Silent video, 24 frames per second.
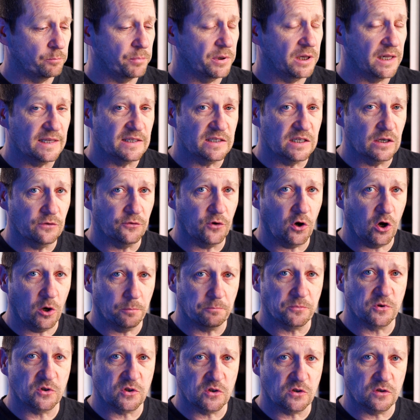plenty of
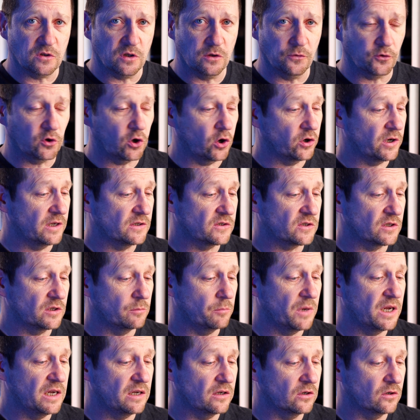hops that have gone into the
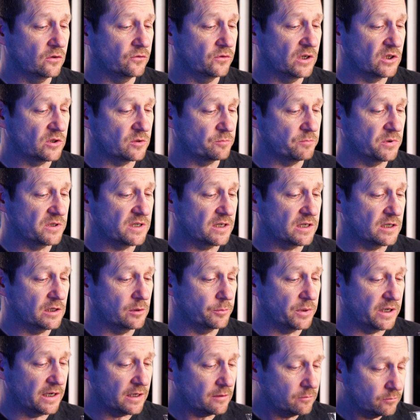making of this particular
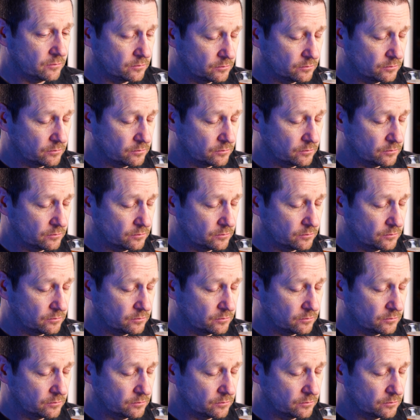beer.